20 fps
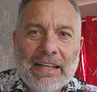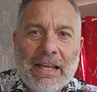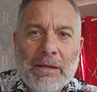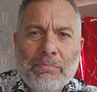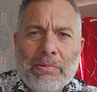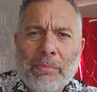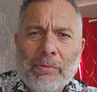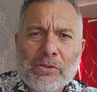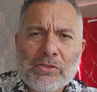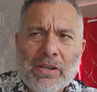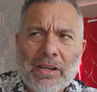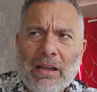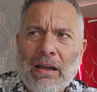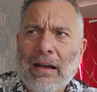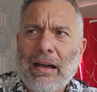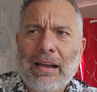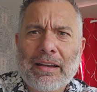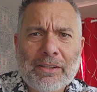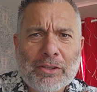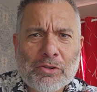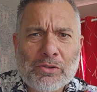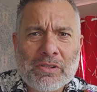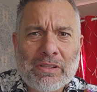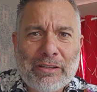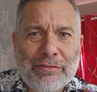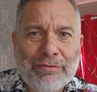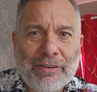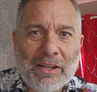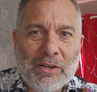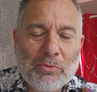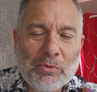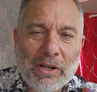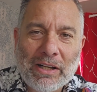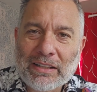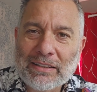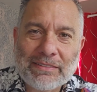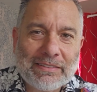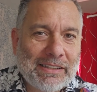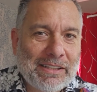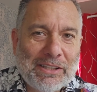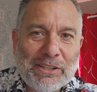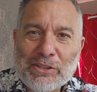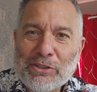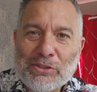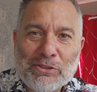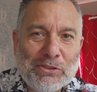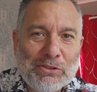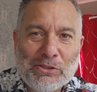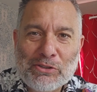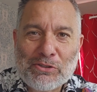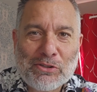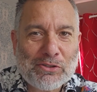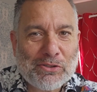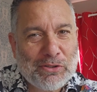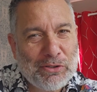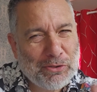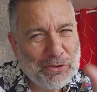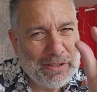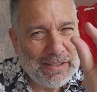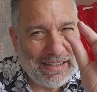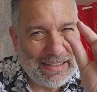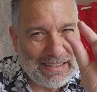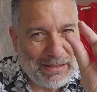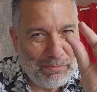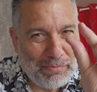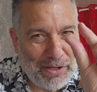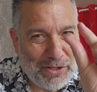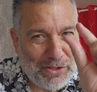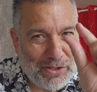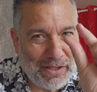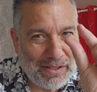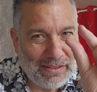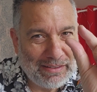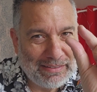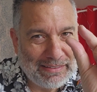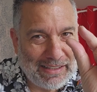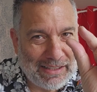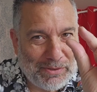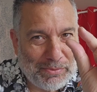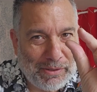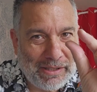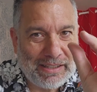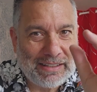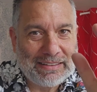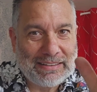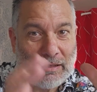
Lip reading: People say, he doesn't defend well. You're just looking at the picture this way.